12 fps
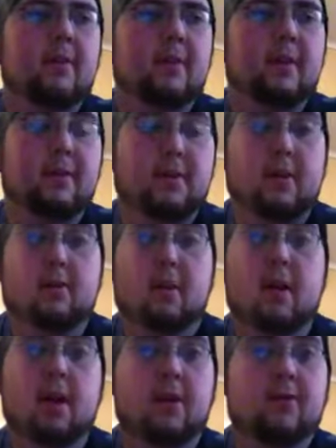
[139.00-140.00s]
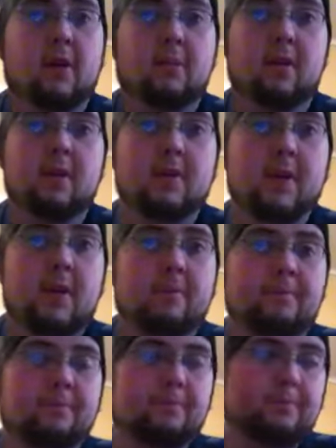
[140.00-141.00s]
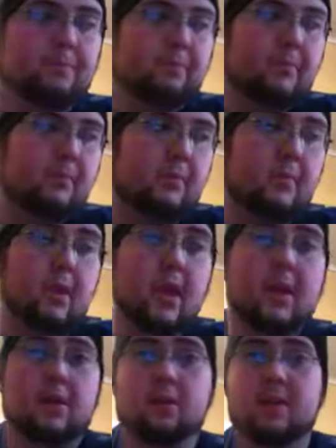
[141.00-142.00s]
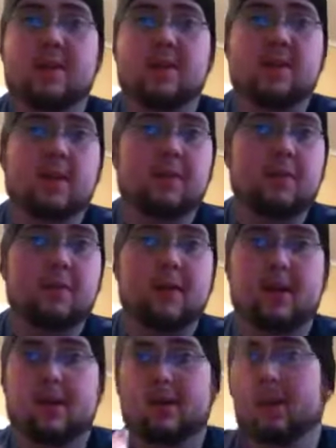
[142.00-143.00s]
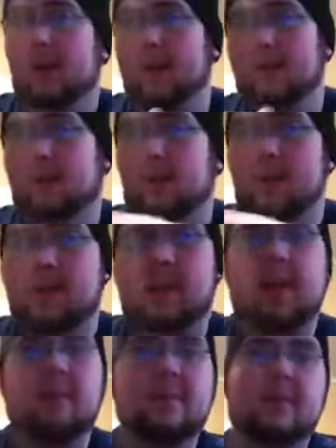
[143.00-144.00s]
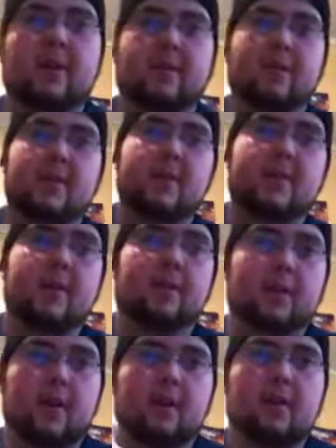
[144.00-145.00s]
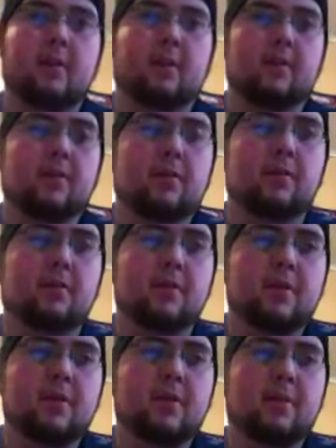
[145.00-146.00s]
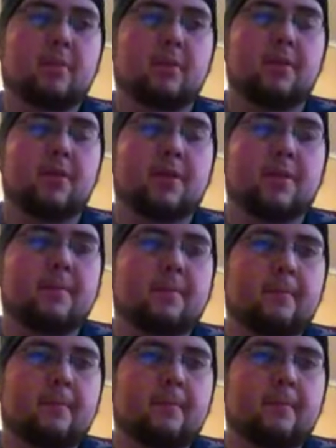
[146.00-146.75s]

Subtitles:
And you sell them all off $5 a game. And of course, he said if you buy lots and lots of games, he'll give you a discount on, numerous purchase.